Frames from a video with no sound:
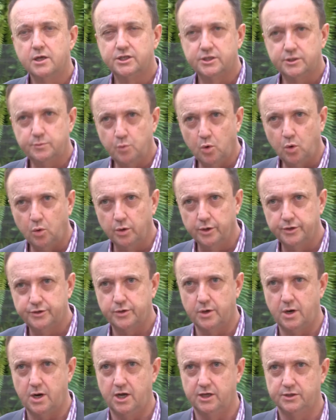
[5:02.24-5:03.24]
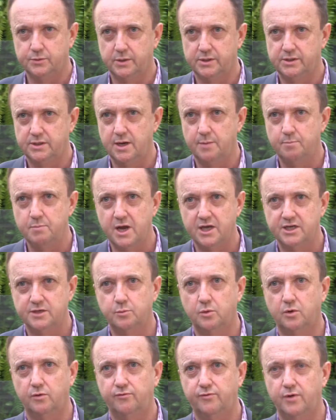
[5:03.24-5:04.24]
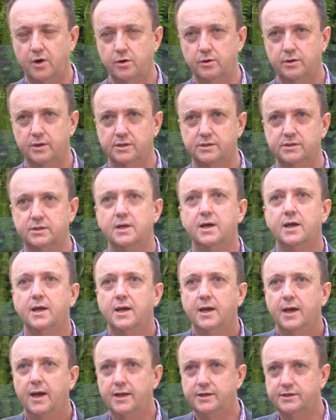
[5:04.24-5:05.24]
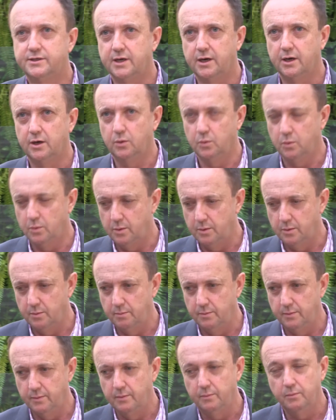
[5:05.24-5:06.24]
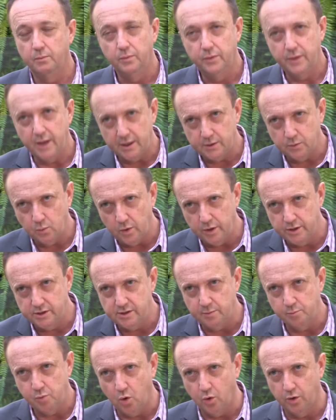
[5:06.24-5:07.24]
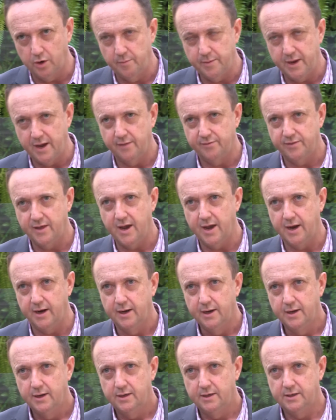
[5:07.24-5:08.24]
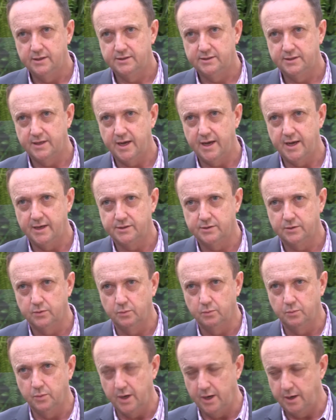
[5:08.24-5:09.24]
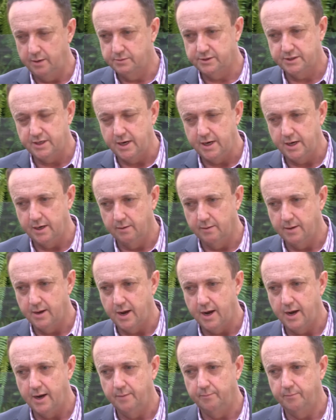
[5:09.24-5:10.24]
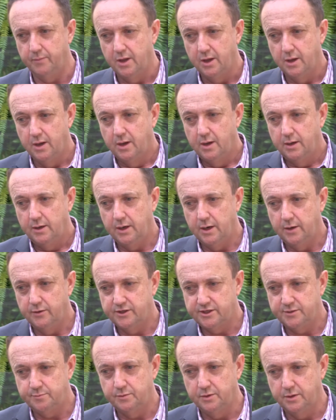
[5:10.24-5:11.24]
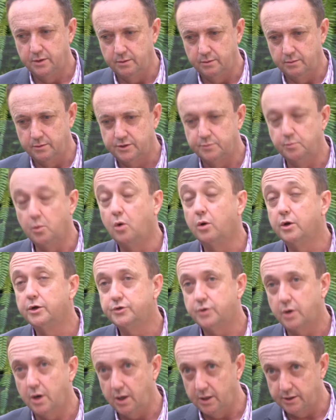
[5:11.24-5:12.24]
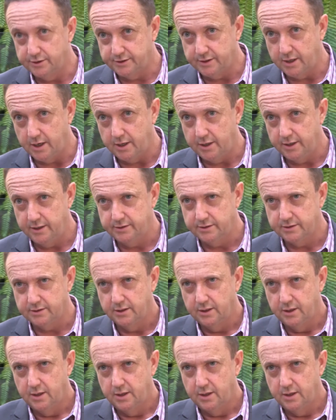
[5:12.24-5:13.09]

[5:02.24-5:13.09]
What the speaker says: smaller trials, we're seeing much more focus. And so what is important about that is that we're seeing the smaller trial size,